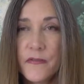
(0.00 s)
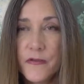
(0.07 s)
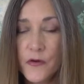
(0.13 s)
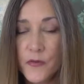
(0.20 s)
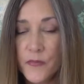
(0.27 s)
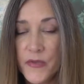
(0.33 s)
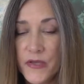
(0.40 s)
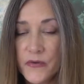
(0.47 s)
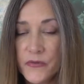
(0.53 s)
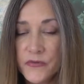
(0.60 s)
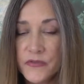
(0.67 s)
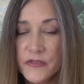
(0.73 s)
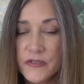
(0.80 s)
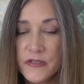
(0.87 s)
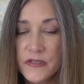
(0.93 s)
There are
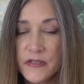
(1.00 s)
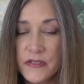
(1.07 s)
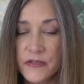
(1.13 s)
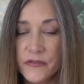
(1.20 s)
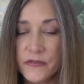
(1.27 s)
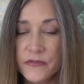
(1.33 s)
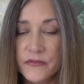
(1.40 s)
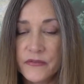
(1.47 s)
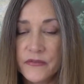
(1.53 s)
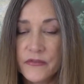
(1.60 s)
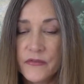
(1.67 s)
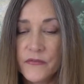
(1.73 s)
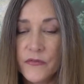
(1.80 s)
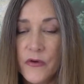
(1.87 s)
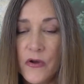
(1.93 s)
meadows and hills
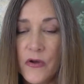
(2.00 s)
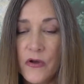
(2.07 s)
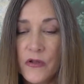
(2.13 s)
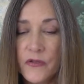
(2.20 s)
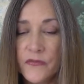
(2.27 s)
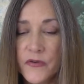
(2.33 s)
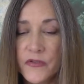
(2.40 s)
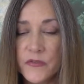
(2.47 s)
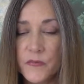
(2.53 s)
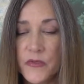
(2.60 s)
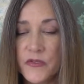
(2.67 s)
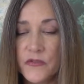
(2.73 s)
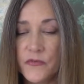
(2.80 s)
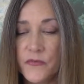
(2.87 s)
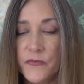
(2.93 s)
for all of our
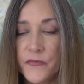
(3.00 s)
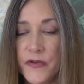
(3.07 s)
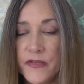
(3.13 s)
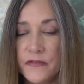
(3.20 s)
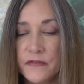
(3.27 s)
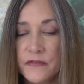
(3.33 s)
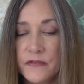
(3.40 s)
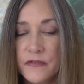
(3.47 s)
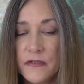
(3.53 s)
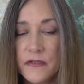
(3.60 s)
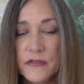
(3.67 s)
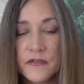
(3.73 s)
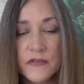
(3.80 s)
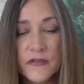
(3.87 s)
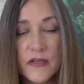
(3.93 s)
special friends,
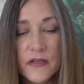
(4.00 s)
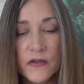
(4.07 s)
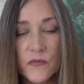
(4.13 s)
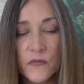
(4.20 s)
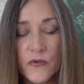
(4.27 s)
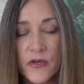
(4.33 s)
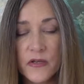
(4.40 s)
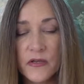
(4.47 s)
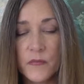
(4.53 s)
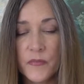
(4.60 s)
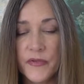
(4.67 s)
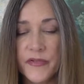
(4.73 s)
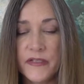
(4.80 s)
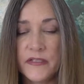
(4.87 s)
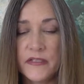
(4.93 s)
so they can run and
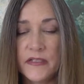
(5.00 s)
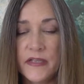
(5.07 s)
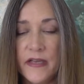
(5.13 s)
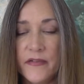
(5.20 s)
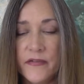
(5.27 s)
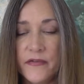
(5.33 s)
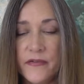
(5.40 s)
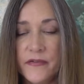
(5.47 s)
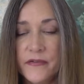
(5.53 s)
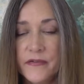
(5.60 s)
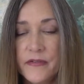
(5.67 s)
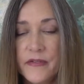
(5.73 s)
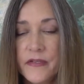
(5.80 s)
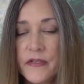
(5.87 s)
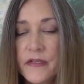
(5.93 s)
play together.
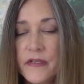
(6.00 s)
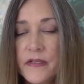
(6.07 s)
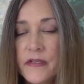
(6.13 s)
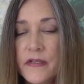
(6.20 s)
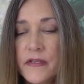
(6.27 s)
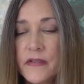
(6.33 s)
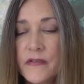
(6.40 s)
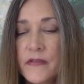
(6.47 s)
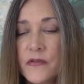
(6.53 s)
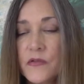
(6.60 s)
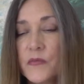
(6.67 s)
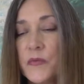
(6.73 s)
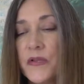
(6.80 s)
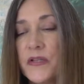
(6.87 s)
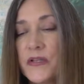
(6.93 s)
There
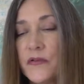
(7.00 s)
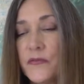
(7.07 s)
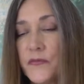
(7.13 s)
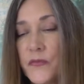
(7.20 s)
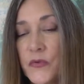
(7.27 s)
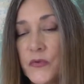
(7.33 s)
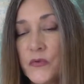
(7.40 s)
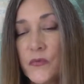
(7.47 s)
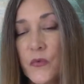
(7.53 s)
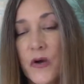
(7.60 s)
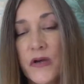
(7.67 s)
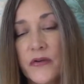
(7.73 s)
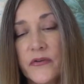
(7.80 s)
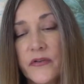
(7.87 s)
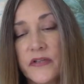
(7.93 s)
is plenty of food,
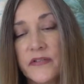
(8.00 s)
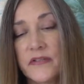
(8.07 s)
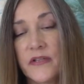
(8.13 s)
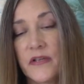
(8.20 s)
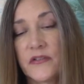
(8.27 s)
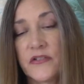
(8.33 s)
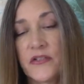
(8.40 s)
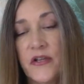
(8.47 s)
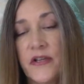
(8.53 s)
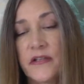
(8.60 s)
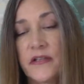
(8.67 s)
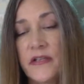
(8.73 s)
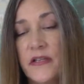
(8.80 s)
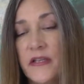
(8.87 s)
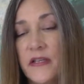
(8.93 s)
water, and
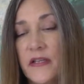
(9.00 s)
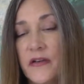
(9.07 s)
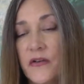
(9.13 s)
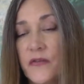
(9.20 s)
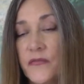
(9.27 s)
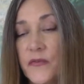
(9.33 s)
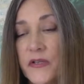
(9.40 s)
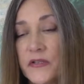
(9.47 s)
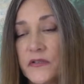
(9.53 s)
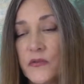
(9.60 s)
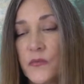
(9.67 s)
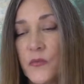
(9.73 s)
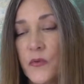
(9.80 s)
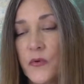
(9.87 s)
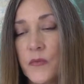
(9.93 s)
sunshine, and our friends
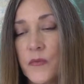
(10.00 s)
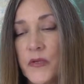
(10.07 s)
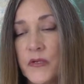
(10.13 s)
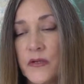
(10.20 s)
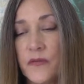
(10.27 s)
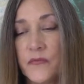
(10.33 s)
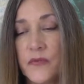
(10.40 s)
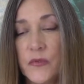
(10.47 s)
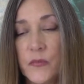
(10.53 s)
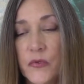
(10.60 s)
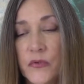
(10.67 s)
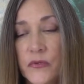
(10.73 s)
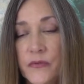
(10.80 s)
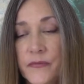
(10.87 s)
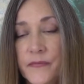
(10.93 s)
are warm and
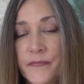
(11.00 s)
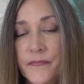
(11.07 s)
comfortable.